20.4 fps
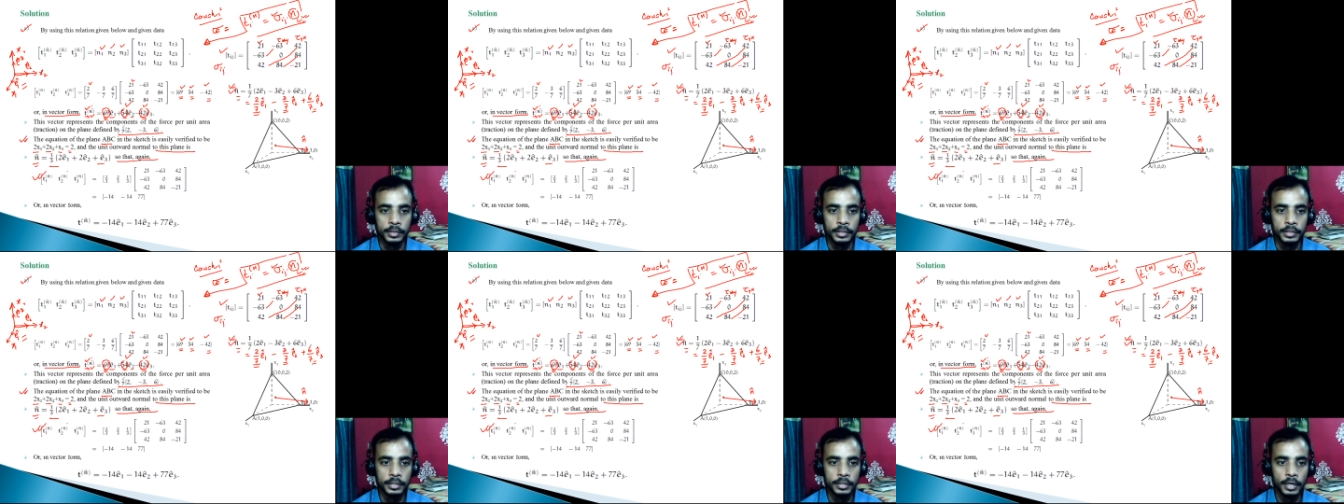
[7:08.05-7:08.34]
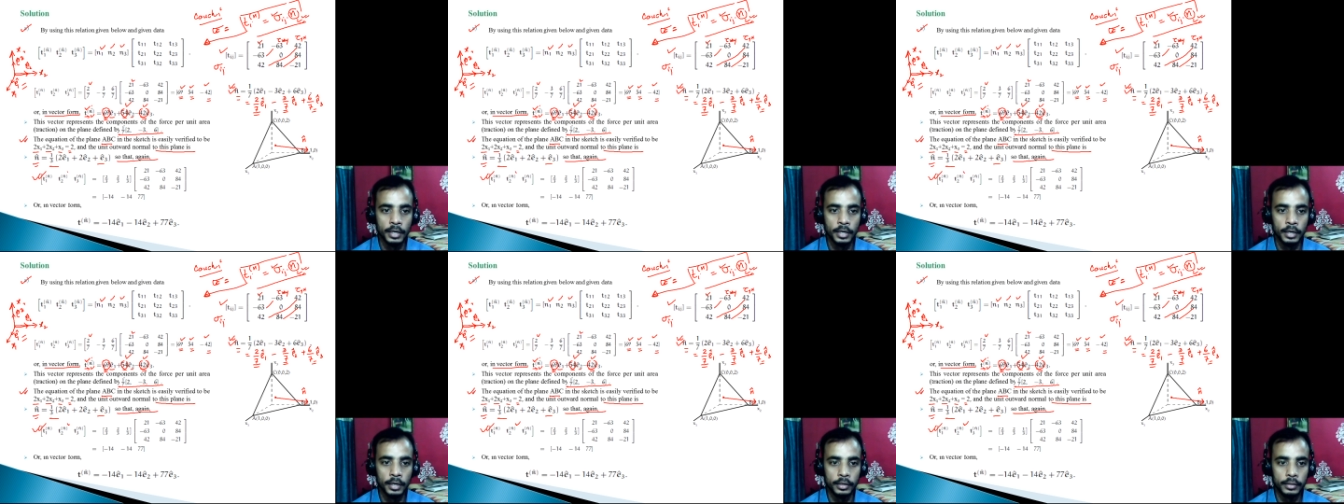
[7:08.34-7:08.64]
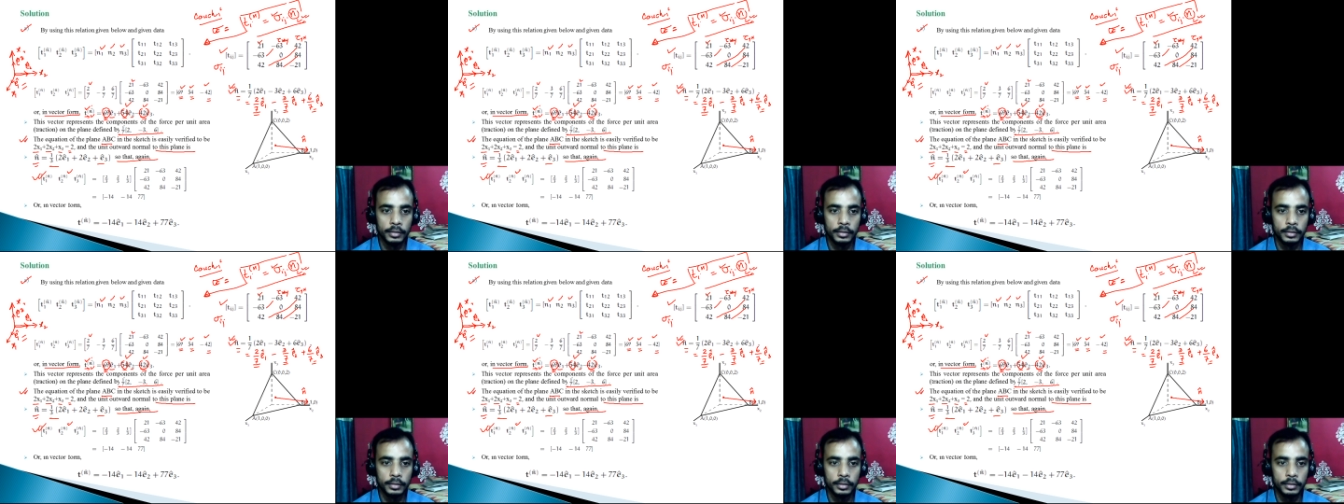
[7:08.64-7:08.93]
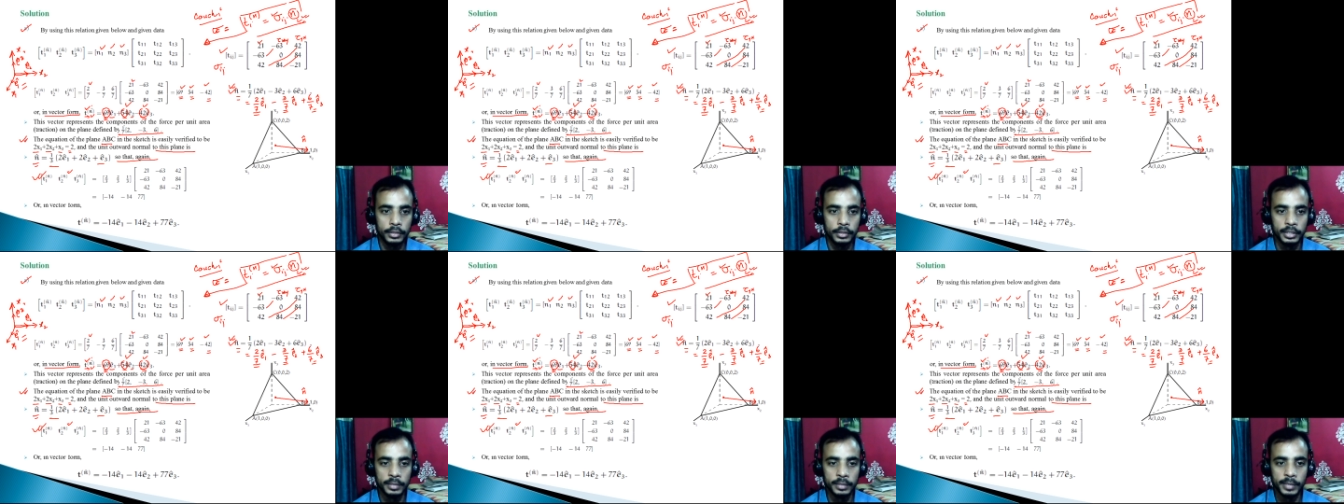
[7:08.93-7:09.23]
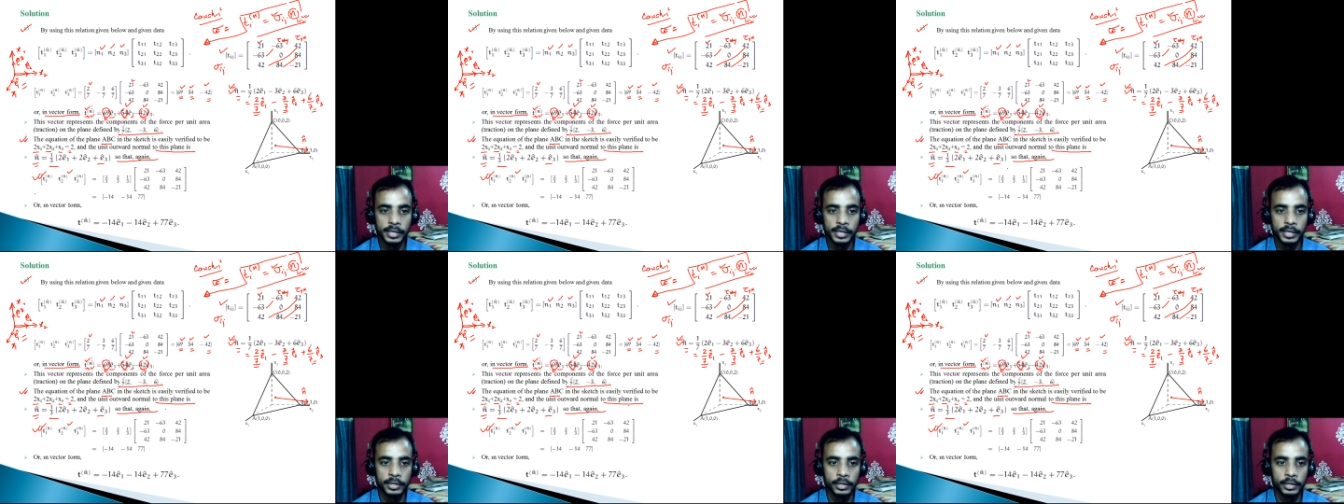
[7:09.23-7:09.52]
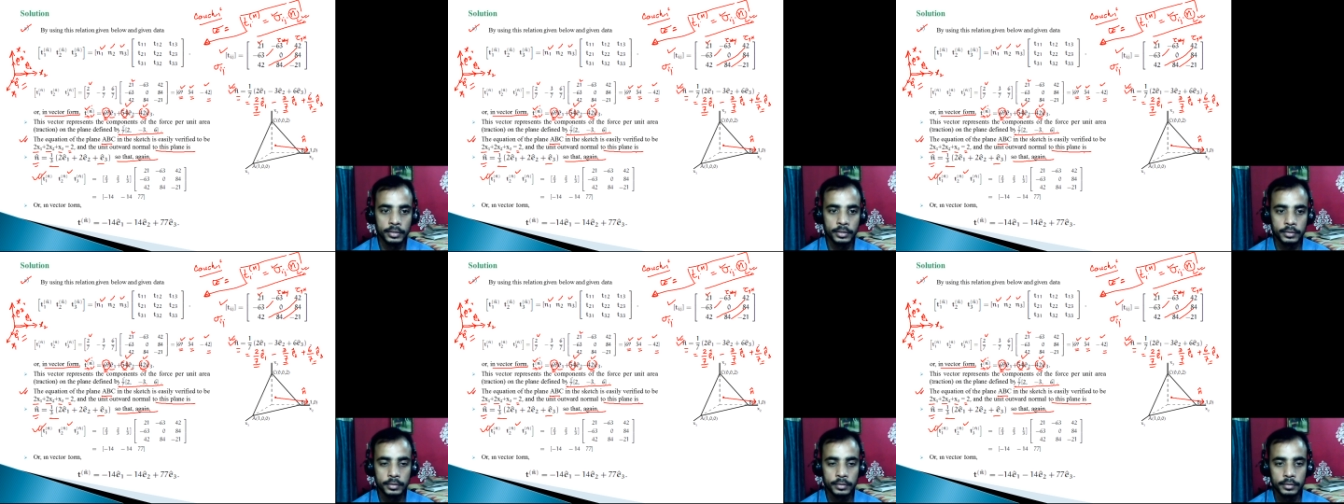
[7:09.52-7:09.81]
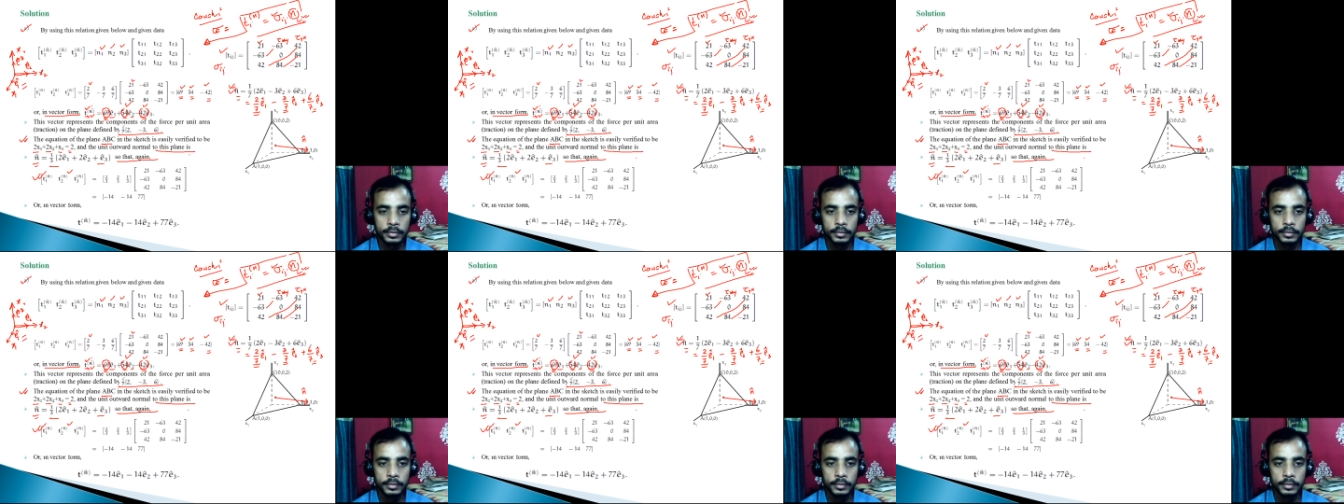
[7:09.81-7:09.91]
is the Tn matrix,